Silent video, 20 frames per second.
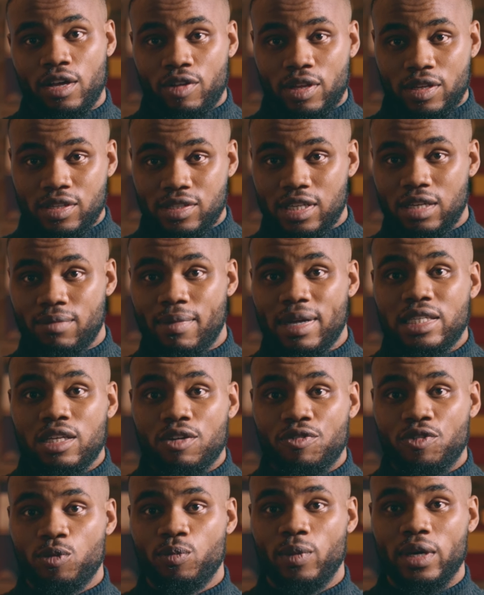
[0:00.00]
In
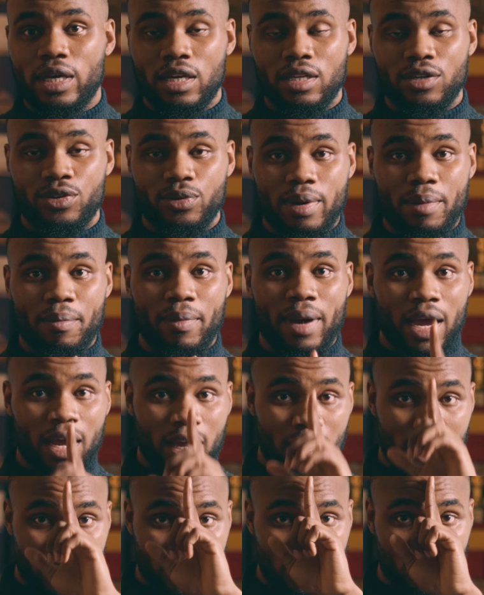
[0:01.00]
cinematic filmmaking, remember,
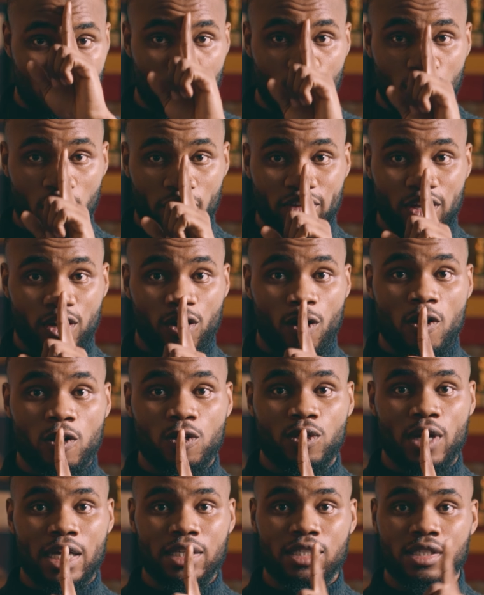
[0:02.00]
the rule of the
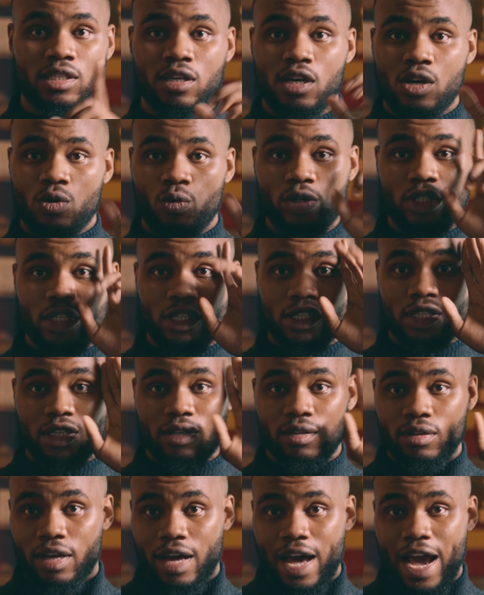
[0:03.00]
contrast, which is
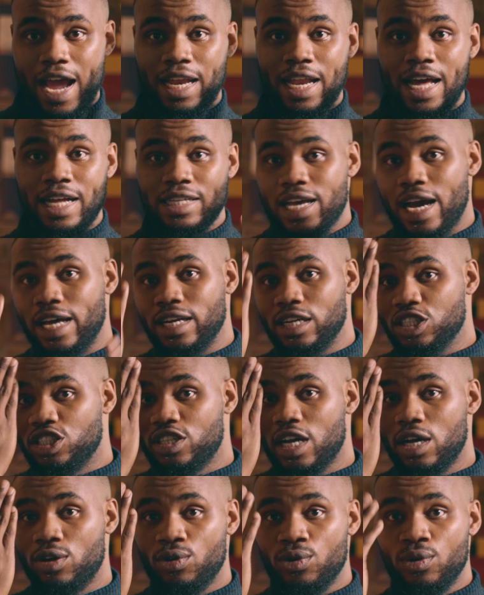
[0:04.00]
the highlight and the
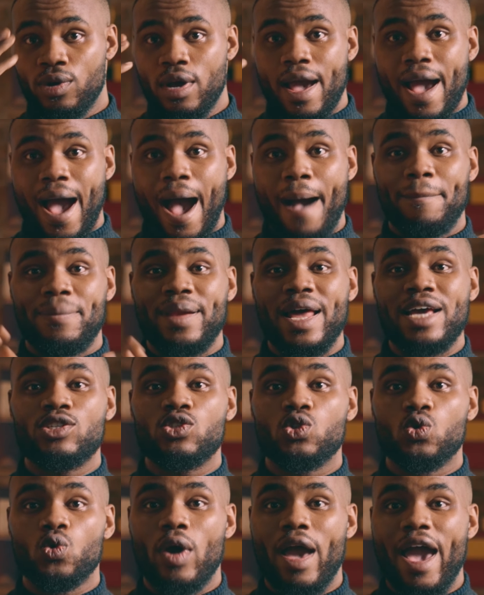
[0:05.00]
shadow, applies
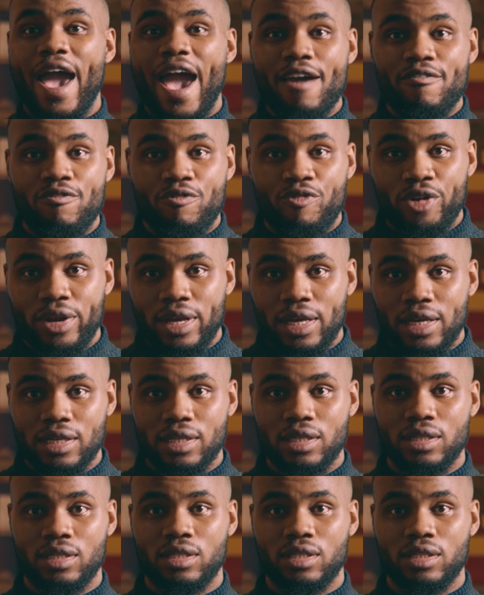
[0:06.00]
to every